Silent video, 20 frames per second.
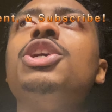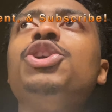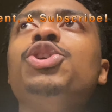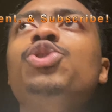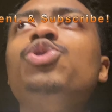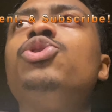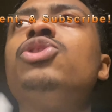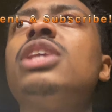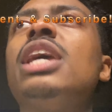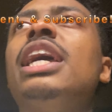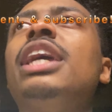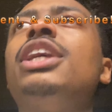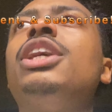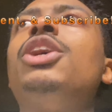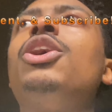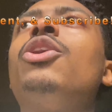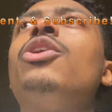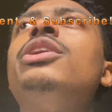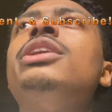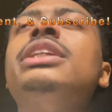You stay
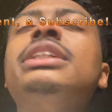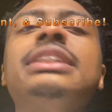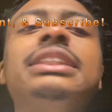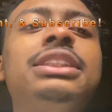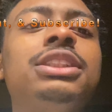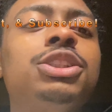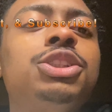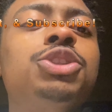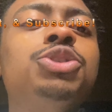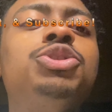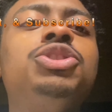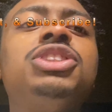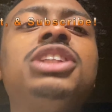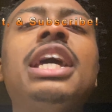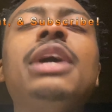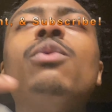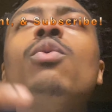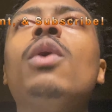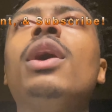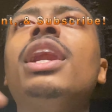curious, you
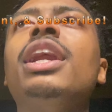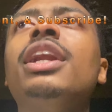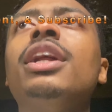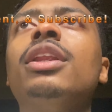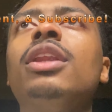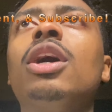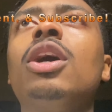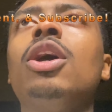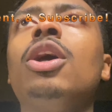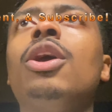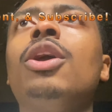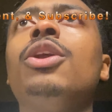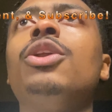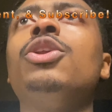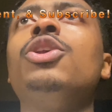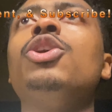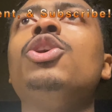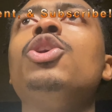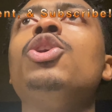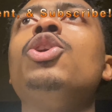stay wanting to
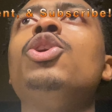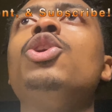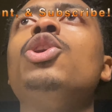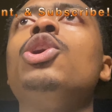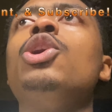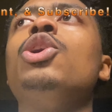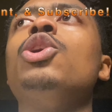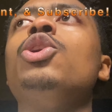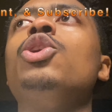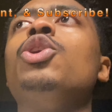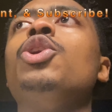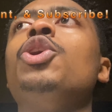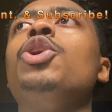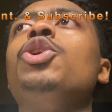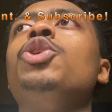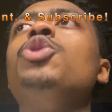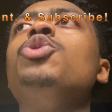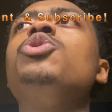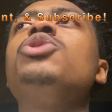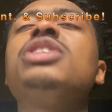
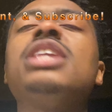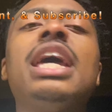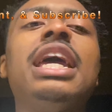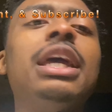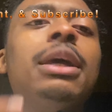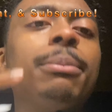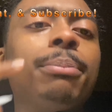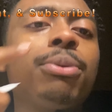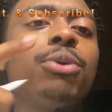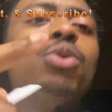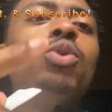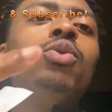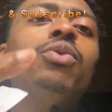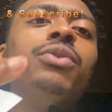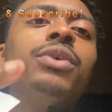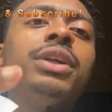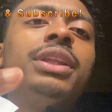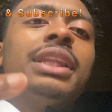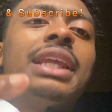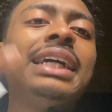learn, you stay
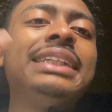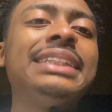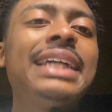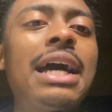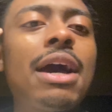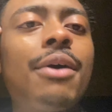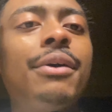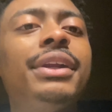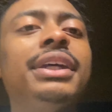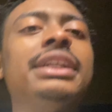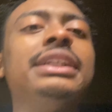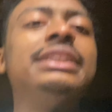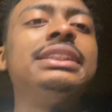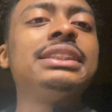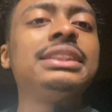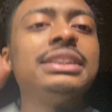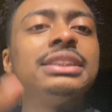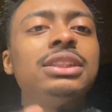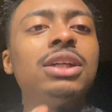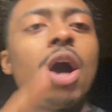improving. That's how it
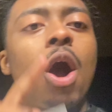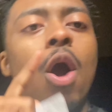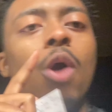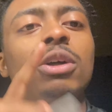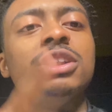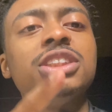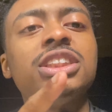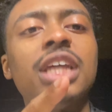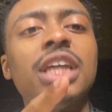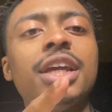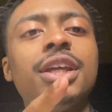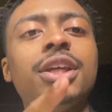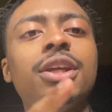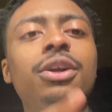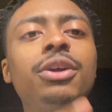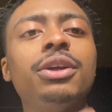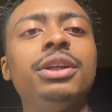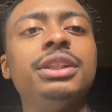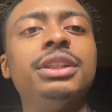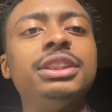is. Always stay
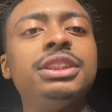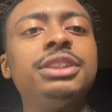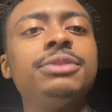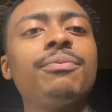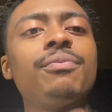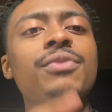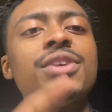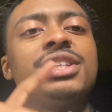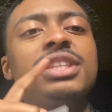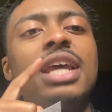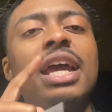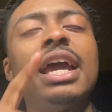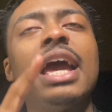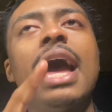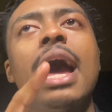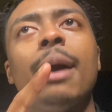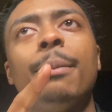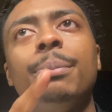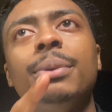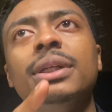curious. Stay
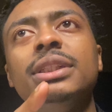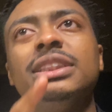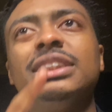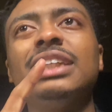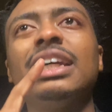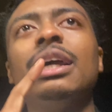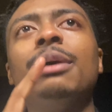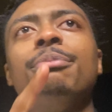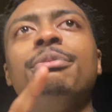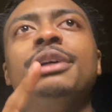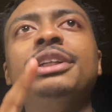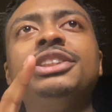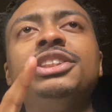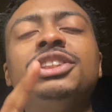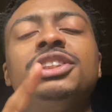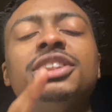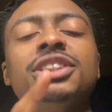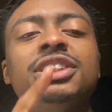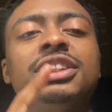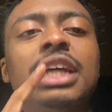happy, stay
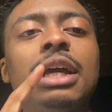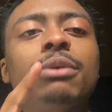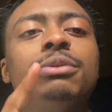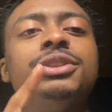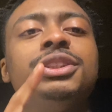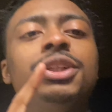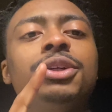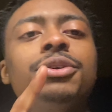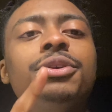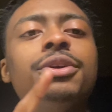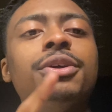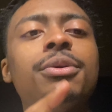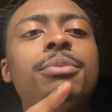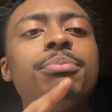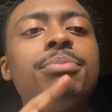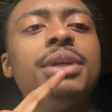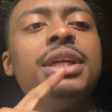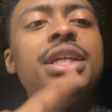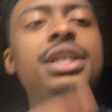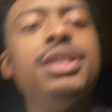ambitious, and stay resilient.
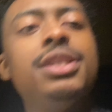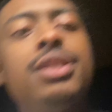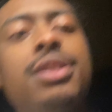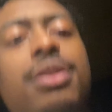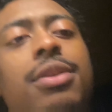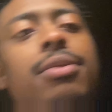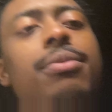Peace.